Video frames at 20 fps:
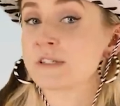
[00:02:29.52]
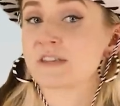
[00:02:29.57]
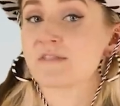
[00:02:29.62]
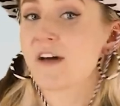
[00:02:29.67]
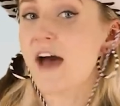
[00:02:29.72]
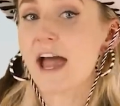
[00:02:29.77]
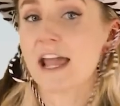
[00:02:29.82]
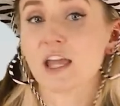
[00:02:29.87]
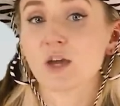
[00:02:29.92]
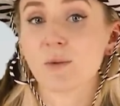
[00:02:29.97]
was
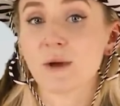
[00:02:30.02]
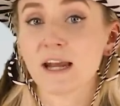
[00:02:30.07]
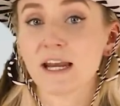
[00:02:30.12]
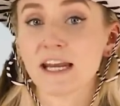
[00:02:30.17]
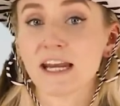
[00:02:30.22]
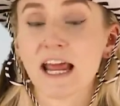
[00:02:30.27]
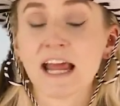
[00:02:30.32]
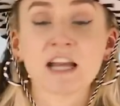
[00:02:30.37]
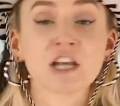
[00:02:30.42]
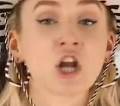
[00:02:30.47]

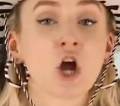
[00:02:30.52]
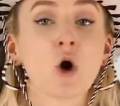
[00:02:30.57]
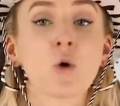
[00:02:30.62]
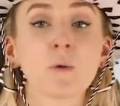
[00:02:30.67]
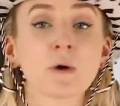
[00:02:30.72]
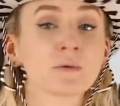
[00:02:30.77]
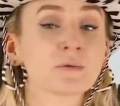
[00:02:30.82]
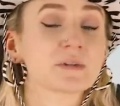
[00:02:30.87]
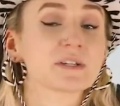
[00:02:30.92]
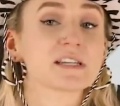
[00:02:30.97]
evacuated and no
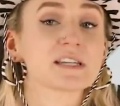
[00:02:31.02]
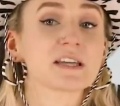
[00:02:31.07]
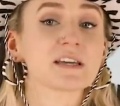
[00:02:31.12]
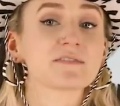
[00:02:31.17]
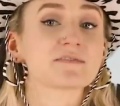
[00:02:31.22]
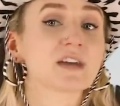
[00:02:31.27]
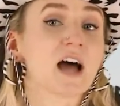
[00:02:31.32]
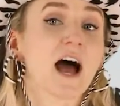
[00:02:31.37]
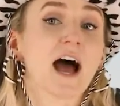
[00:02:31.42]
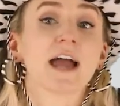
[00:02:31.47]
one
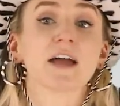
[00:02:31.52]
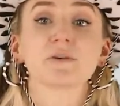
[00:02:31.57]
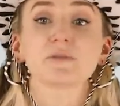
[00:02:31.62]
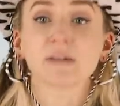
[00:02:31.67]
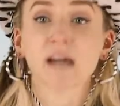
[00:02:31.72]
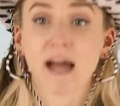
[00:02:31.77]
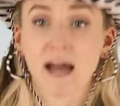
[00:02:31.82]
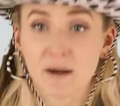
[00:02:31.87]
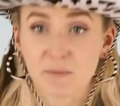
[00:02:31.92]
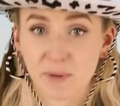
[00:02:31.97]
received
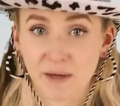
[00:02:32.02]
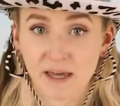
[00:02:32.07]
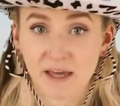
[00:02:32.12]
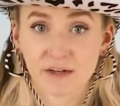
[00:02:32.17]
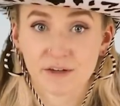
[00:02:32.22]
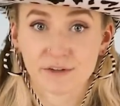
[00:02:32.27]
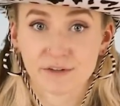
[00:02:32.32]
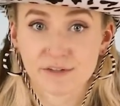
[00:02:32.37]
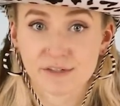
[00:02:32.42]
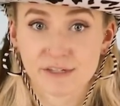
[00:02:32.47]
iodine
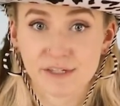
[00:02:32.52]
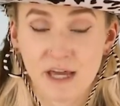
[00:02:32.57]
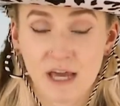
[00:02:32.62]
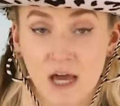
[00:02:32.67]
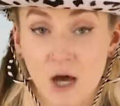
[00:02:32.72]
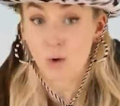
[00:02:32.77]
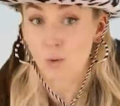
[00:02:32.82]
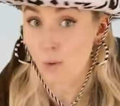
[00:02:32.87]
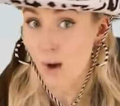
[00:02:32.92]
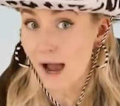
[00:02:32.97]
pills.
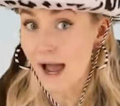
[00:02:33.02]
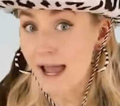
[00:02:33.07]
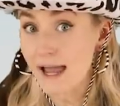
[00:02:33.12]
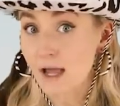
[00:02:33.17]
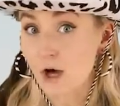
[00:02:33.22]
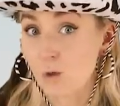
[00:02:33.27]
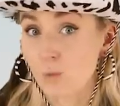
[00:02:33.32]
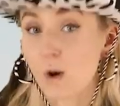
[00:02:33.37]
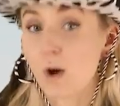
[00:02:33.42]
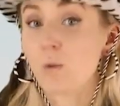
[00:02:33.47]

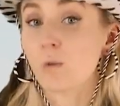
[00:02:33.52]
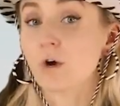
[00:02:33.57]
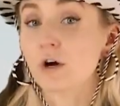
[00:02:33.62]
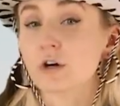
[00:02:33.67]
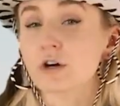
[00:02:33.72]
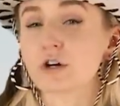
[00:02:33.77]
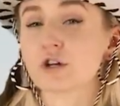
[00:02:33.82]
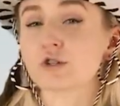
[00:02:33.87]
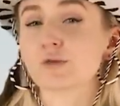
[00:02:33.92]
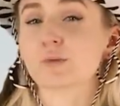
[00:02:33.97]
Why? Well,
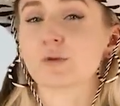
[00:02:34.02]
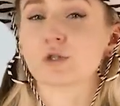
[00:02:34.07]
workers